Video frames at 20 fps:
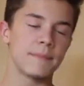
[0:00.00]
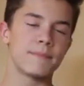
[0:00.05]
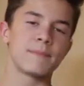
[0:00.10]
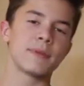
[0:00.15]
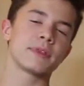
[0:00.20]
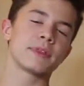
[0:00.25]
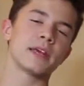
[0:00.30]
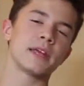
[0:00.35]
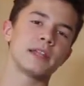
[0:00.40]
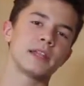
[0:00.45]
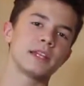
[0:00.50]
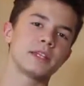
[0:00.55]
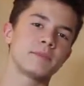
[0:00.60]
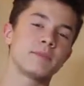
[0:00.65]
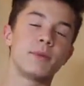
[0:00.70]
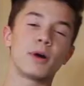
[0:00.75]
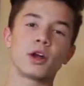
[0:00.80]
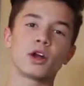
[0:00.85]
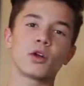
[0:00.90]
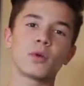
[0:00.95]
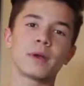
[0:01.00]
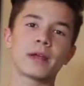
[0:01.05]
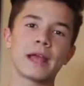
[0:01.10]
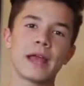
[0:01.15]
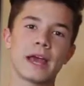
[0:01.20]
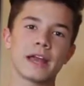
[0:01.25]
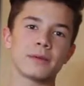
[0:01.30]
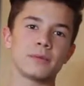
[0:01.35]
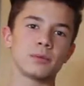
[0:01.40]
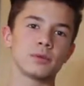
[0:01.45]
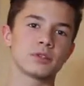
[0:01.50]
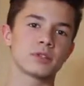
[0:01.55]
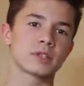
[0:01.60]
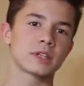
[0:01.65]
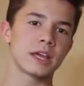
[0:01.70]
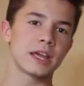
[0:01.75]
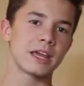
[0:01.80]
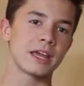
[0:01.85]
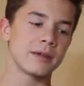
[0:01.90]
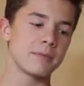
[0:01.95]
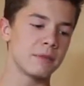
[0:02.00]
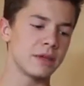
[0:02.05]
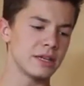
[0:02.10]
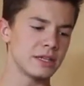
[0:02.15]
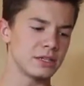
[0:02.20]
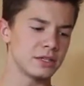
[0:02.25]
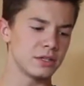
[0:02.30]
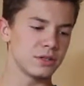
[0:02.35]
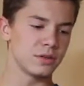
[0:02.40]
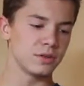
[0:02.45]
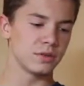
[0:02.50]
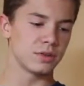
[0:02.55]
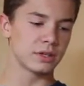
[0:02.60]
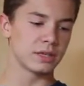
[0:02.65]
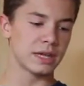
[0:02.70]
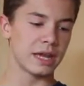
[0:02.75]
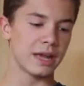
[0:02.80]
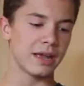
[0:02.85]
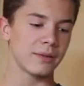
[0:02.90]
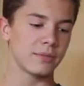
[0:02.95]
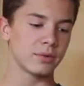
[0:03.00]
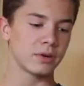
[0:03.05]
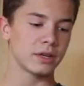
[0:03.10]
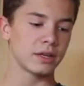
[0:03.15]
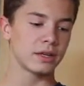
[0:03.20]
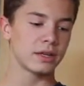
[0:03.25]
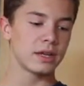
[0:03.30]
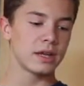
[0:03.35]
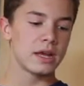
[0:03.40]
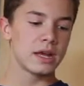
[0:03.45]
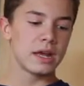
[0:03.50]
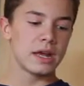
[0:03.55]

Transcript: but then these burrowing animals came into the Cambrian